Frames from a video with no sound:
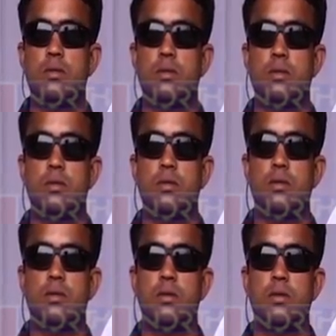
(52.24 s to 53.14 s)

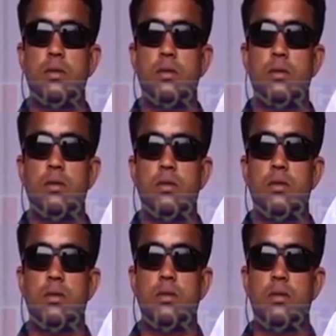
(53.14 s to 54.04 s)

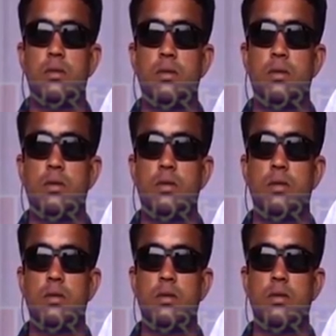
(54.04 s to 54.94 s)

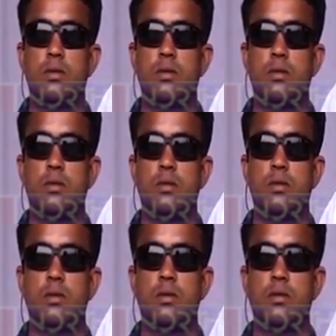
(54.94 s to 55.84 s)

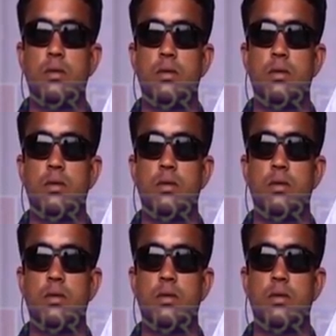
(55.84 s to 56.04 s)
No words are spoken by the person on screen.